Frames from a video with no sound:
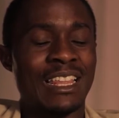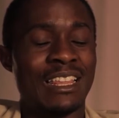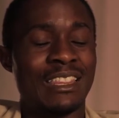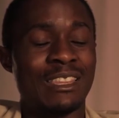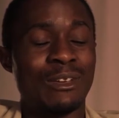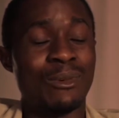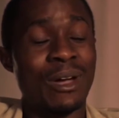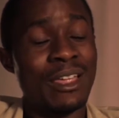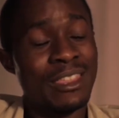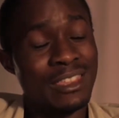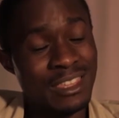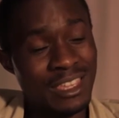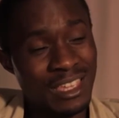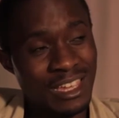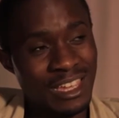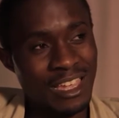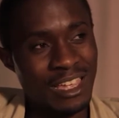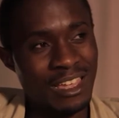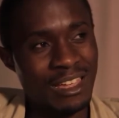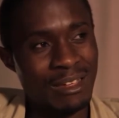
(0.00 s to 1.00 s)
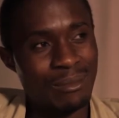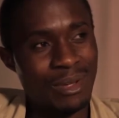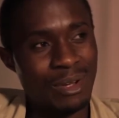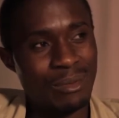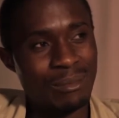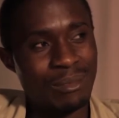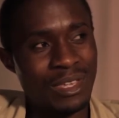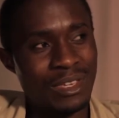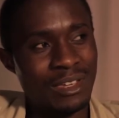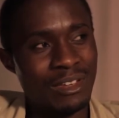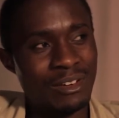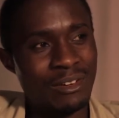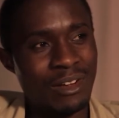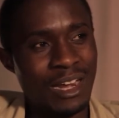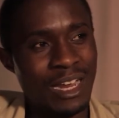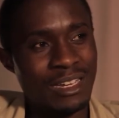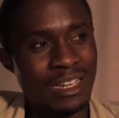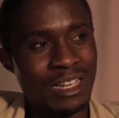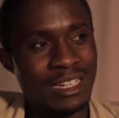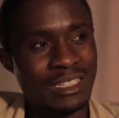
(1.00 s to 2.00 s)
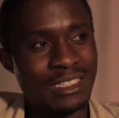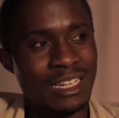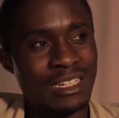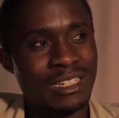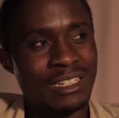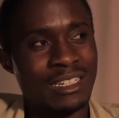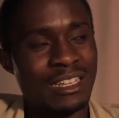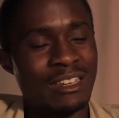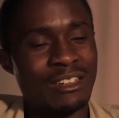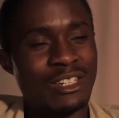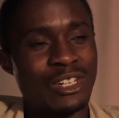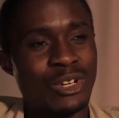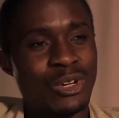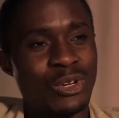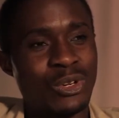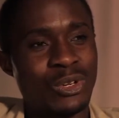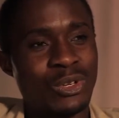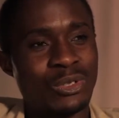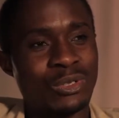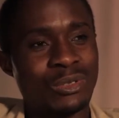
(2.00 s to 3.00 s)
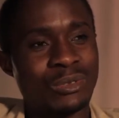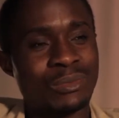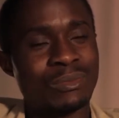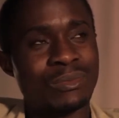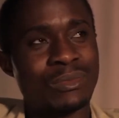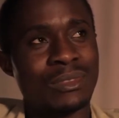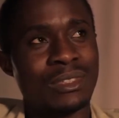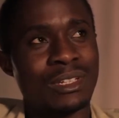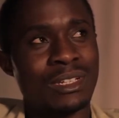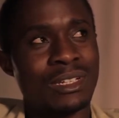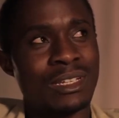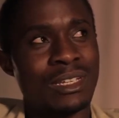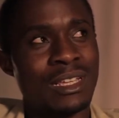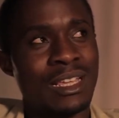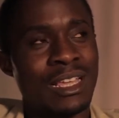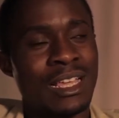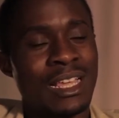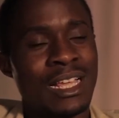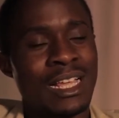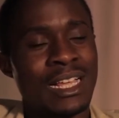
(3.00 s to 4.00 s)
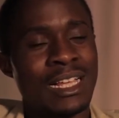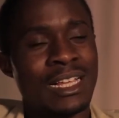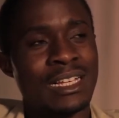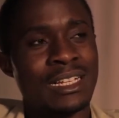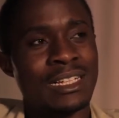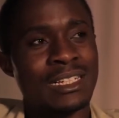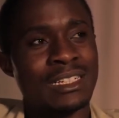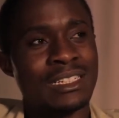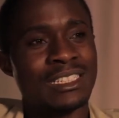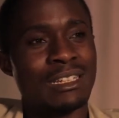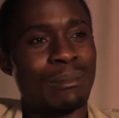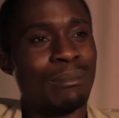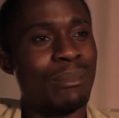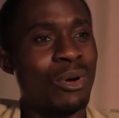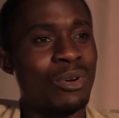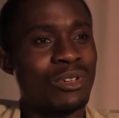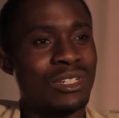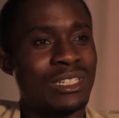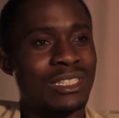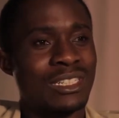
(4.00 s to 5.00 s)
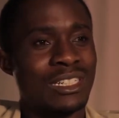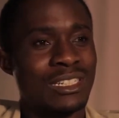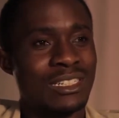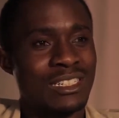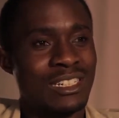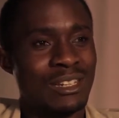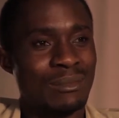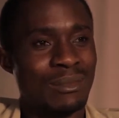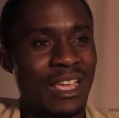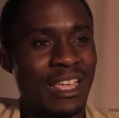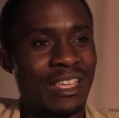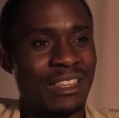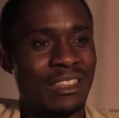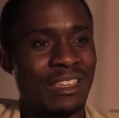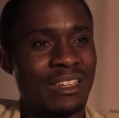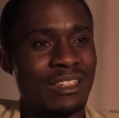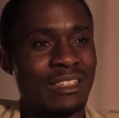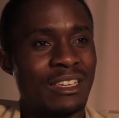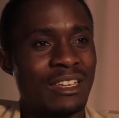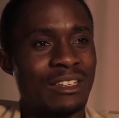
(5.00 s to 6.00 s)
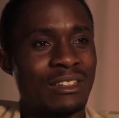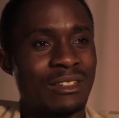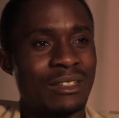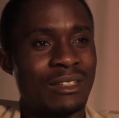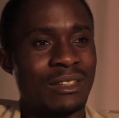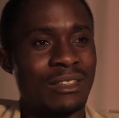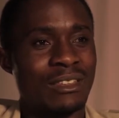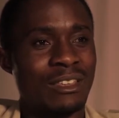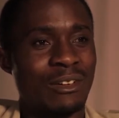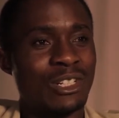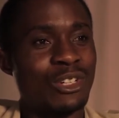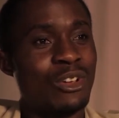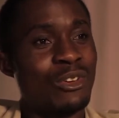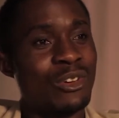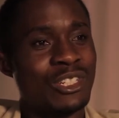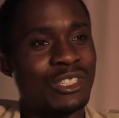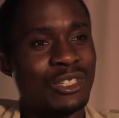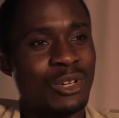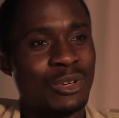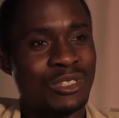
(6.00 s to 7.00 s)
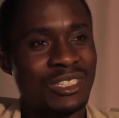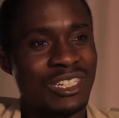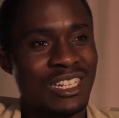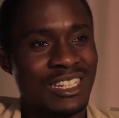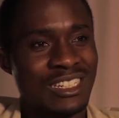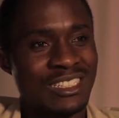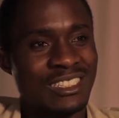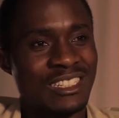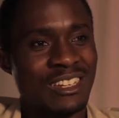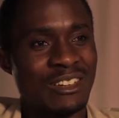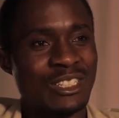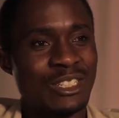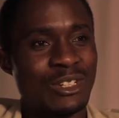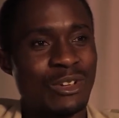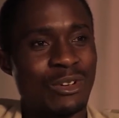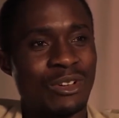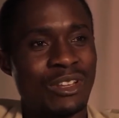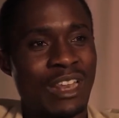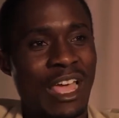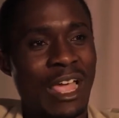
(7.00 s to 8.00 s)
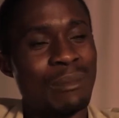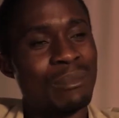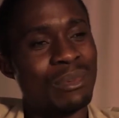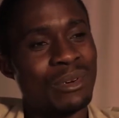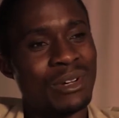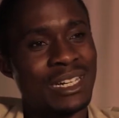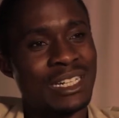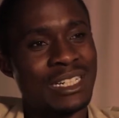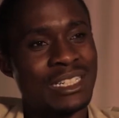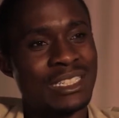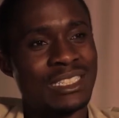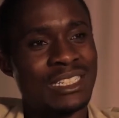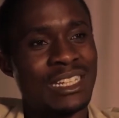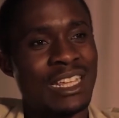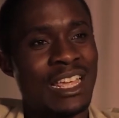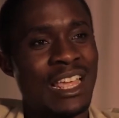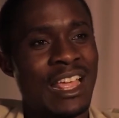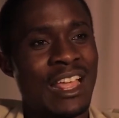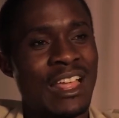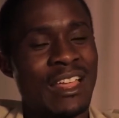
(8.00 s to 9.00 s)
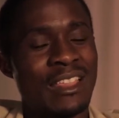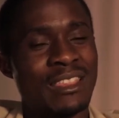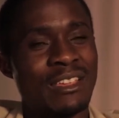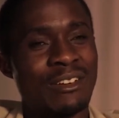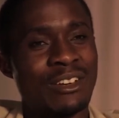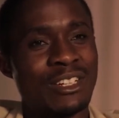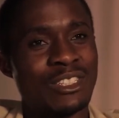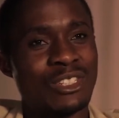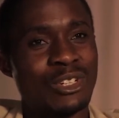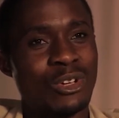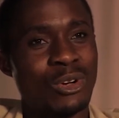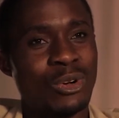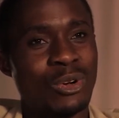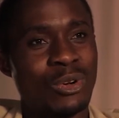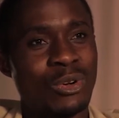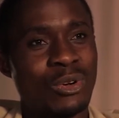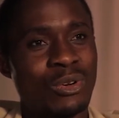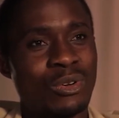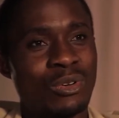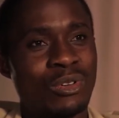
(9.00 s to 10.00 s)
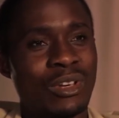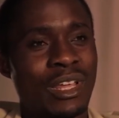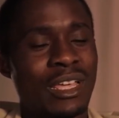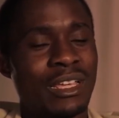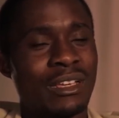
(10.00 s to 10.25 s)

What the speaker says: The one thing about being a writer is that there's no support system. Like there is no resources, there is no libraries, there is no